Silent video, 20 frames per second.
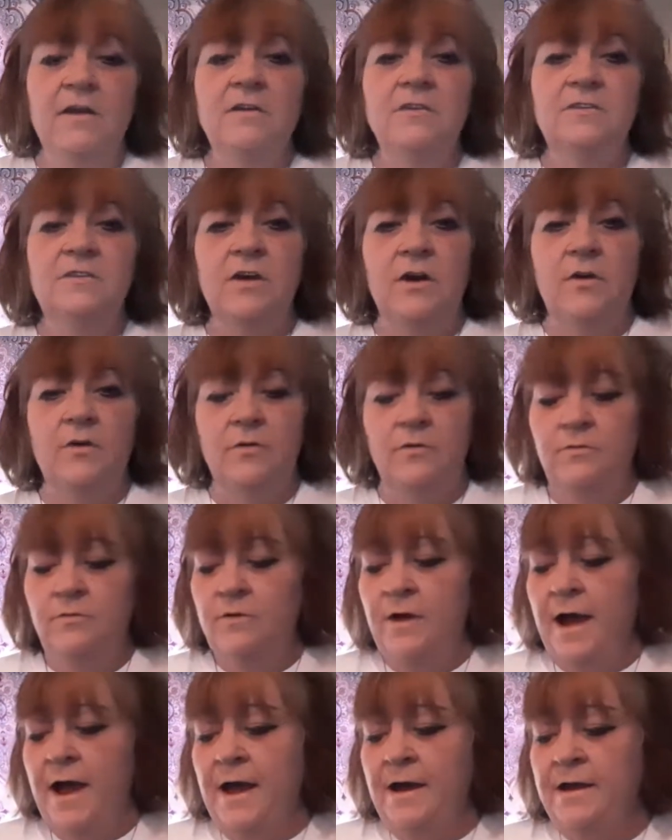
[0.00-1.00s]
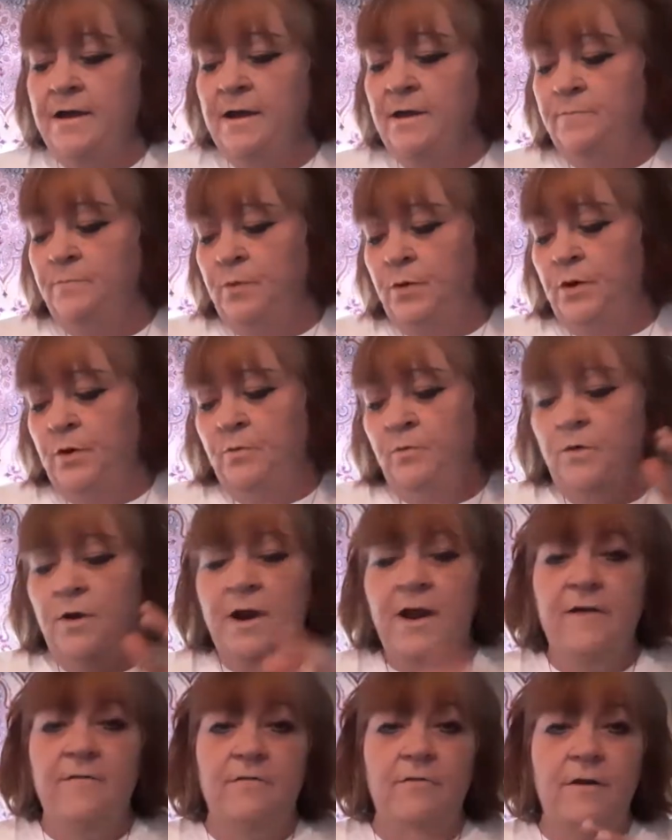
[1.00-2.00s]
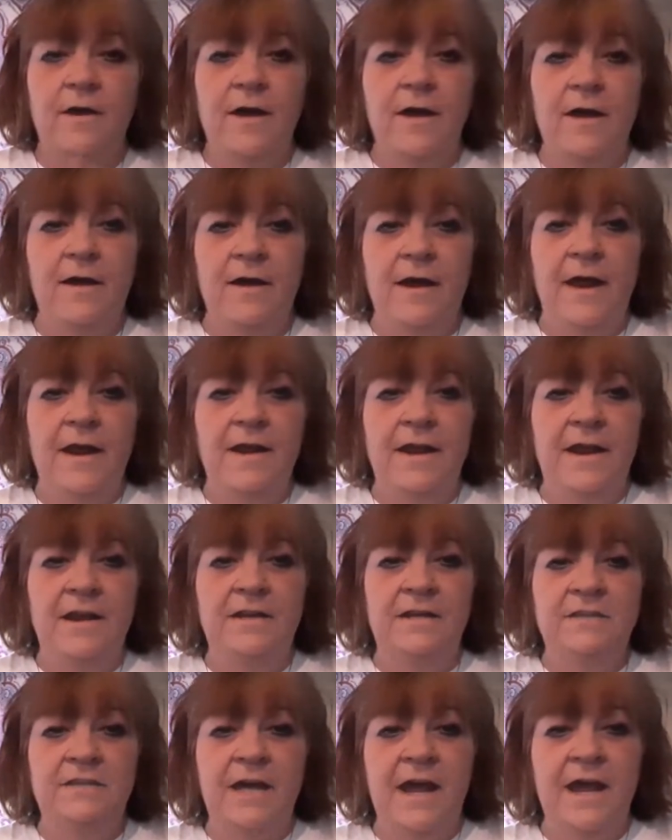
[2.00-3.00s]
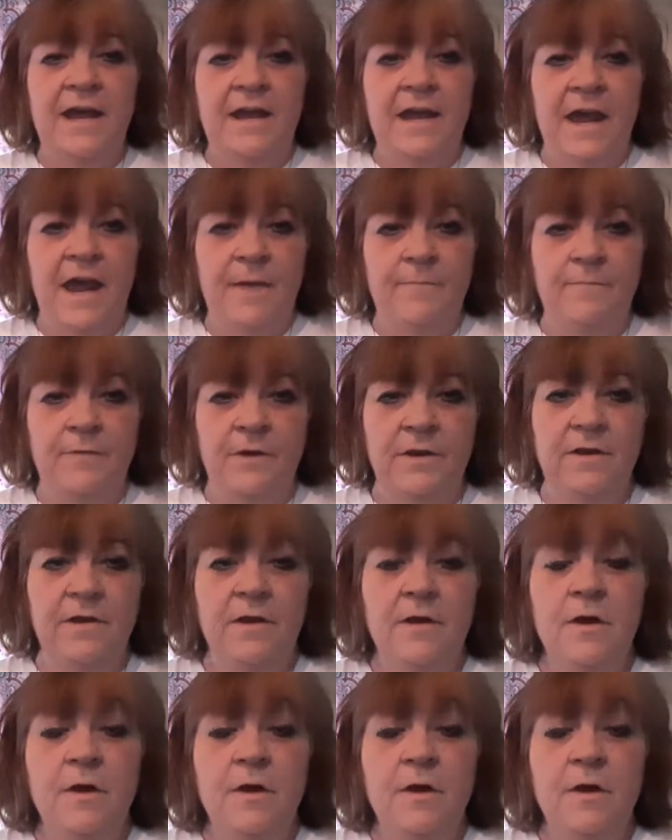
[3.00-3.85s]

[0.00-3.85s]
So I can put whatever I need to take camping.